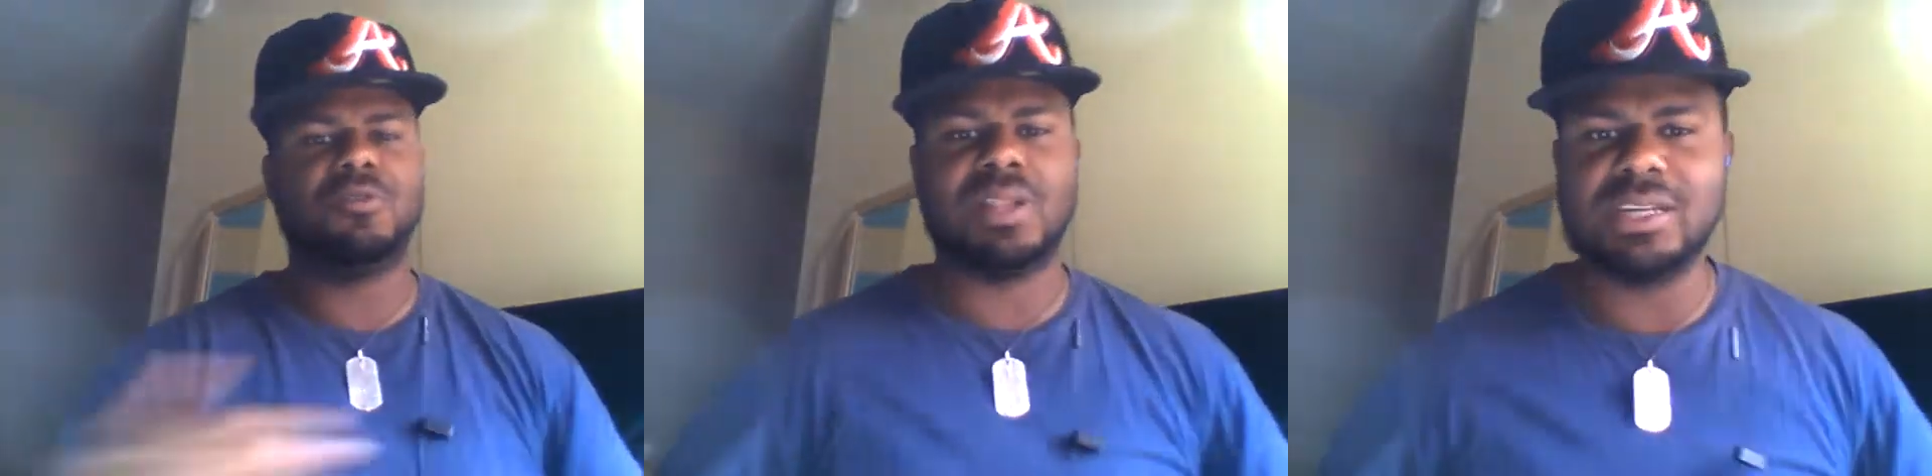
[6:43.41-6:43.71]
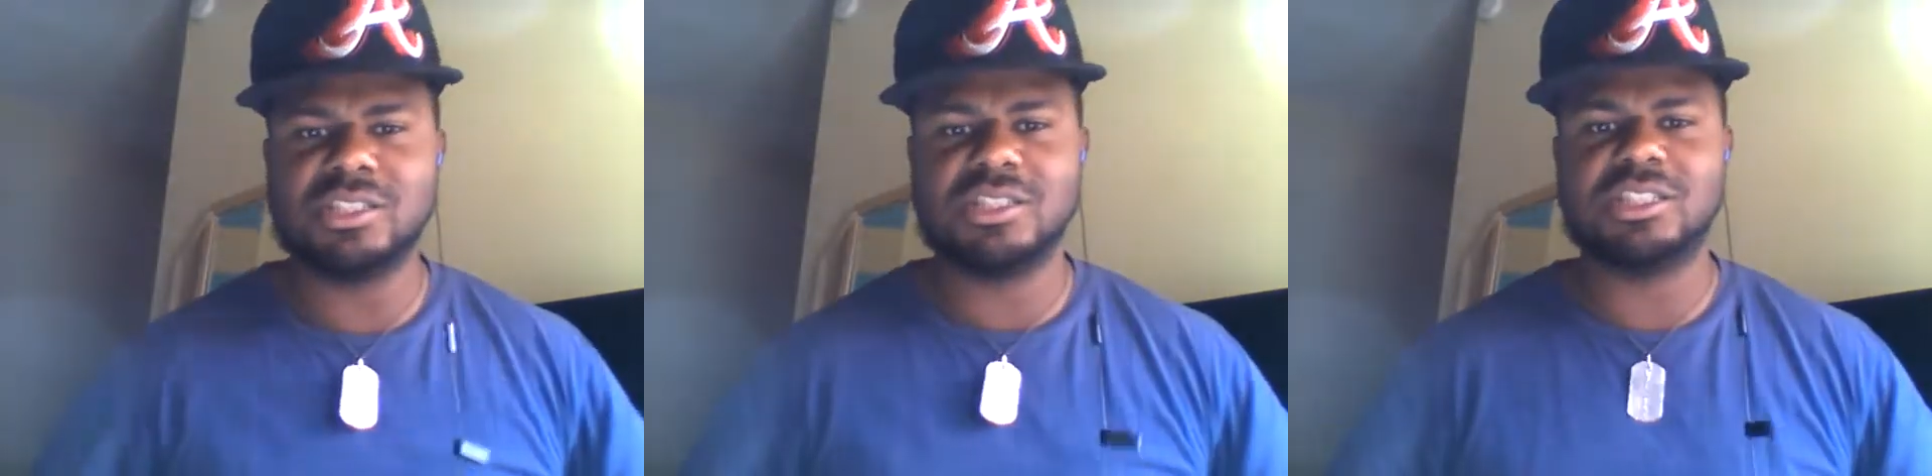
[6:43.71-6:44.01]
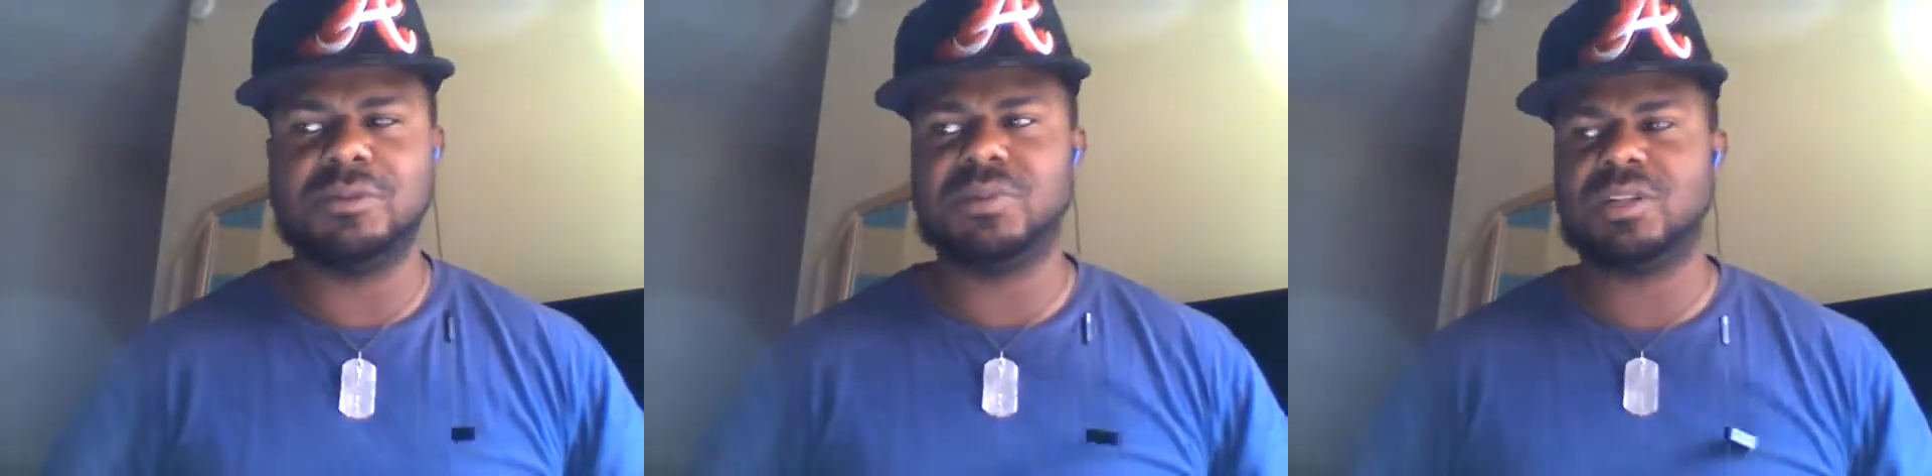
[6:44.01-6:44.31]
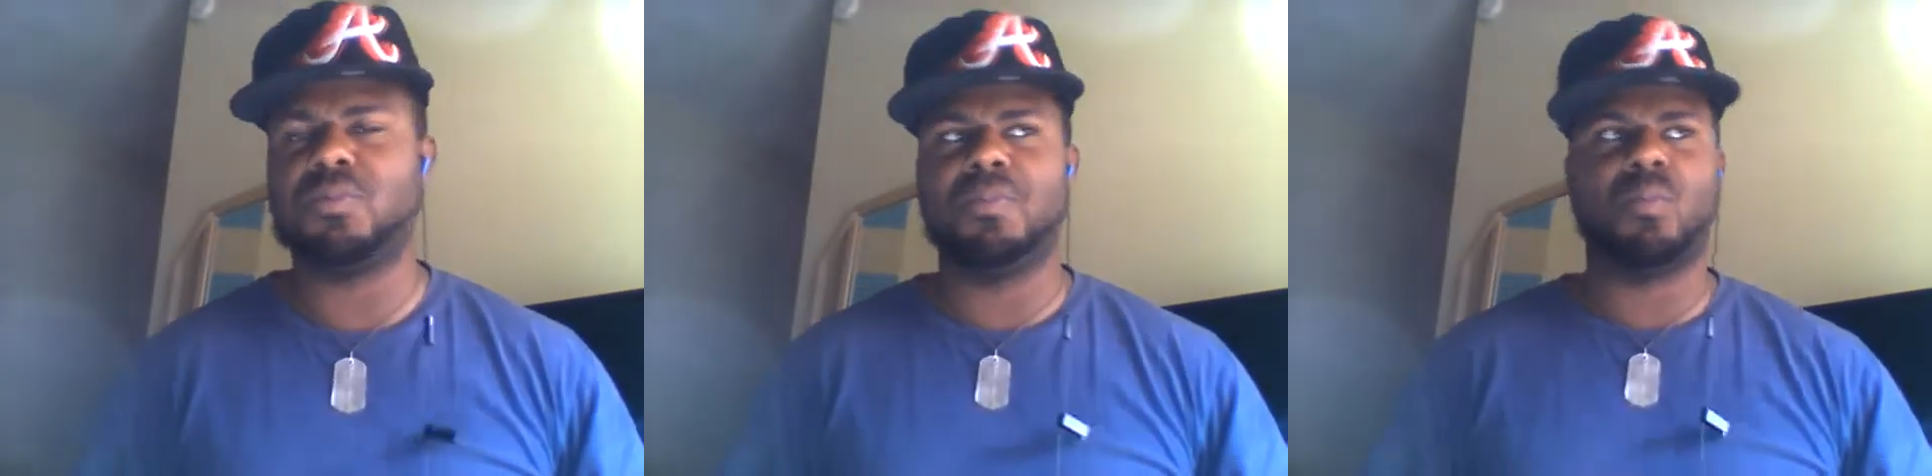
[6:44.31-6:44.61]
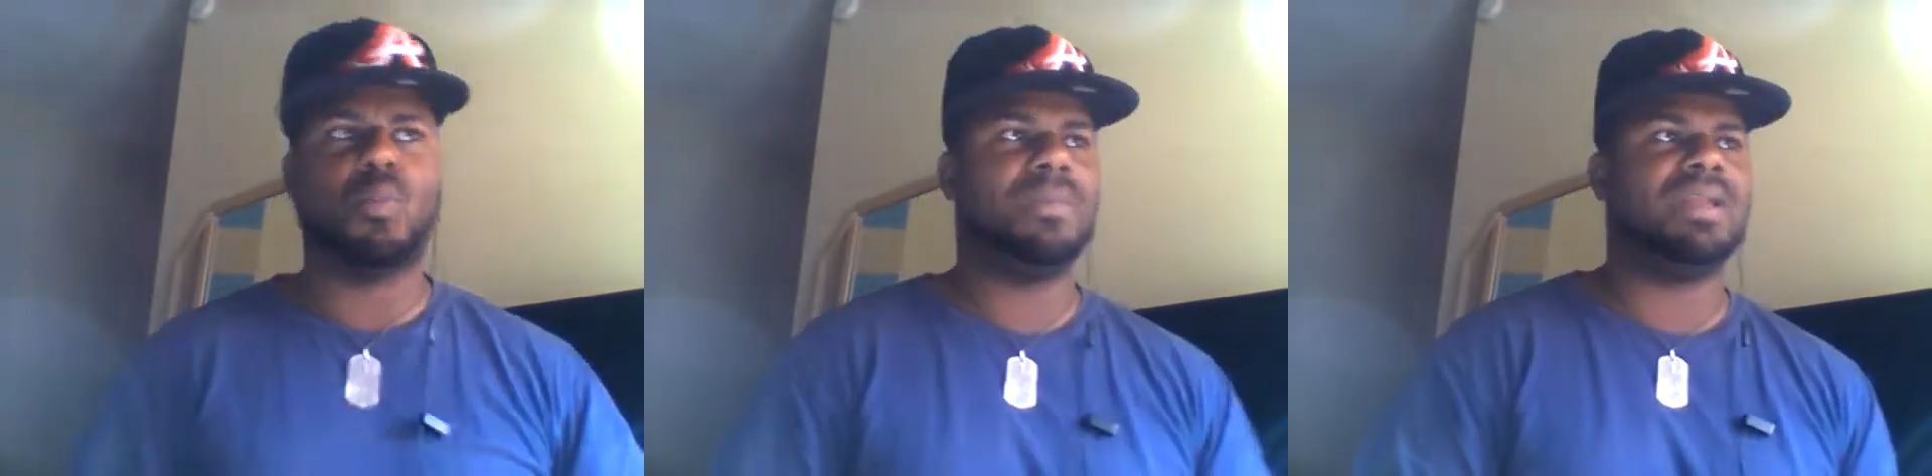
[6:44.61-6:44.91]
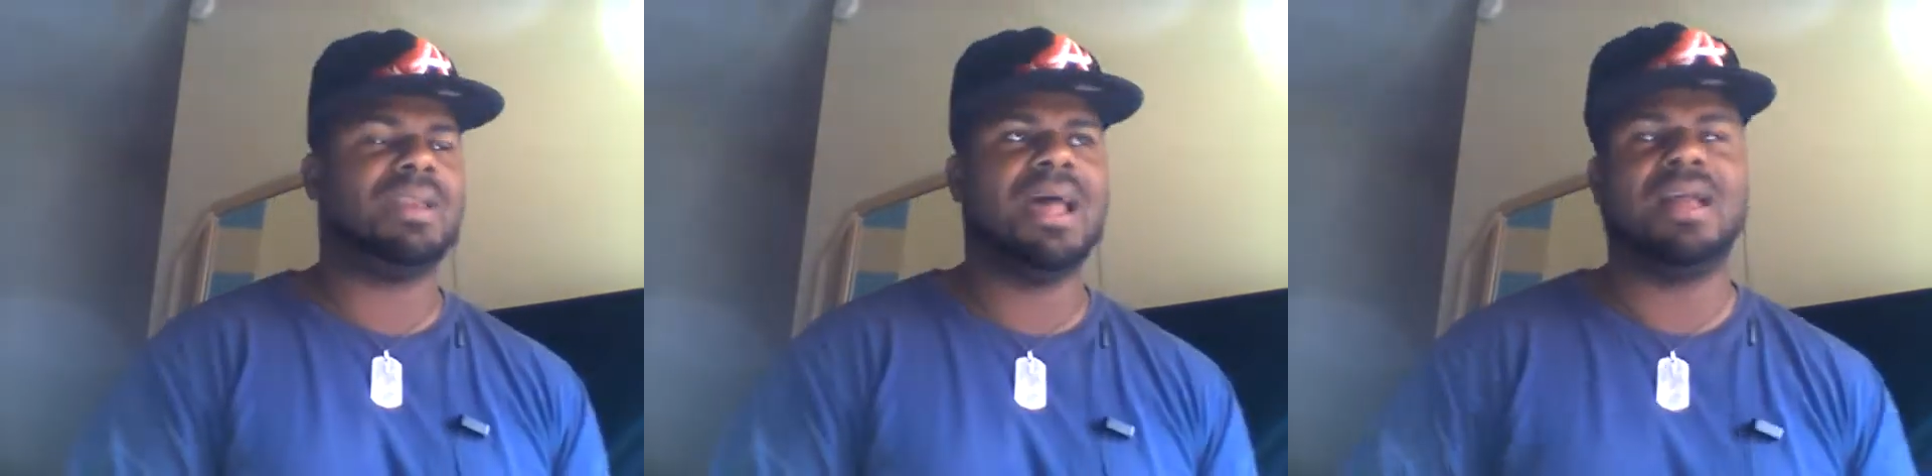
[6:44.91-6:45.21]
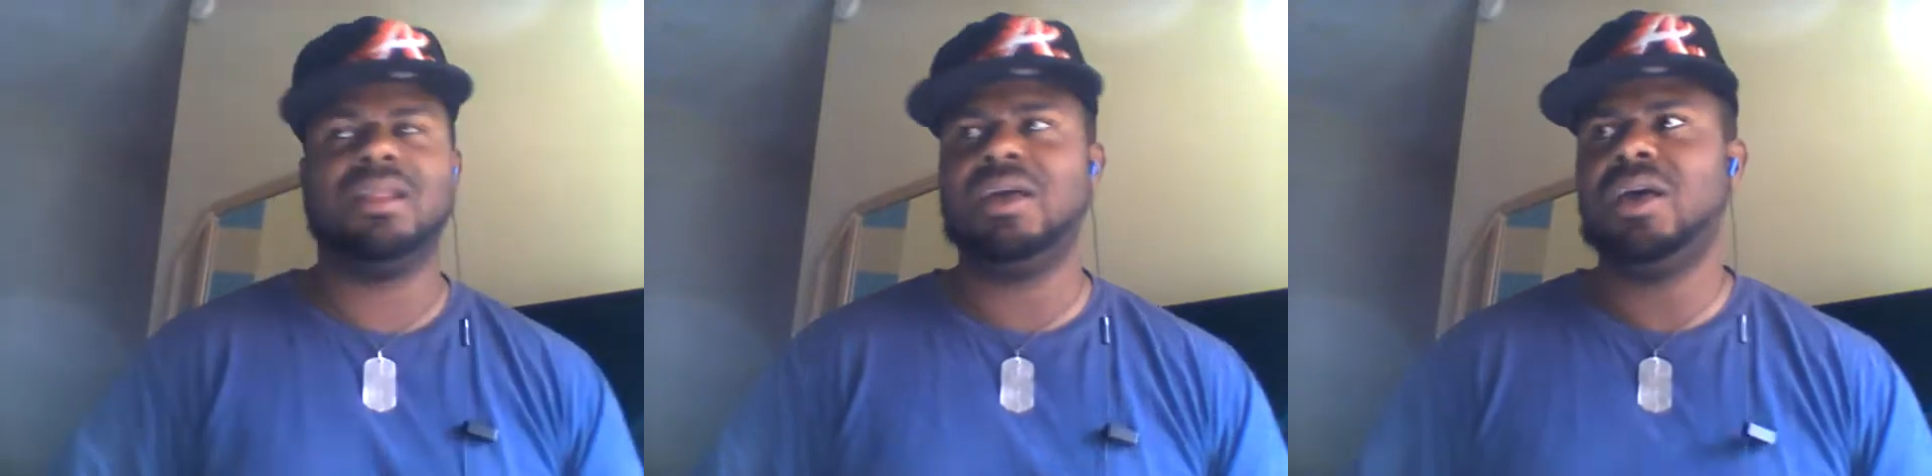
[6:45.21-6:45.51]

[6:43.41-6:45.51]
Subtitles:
relationships and women not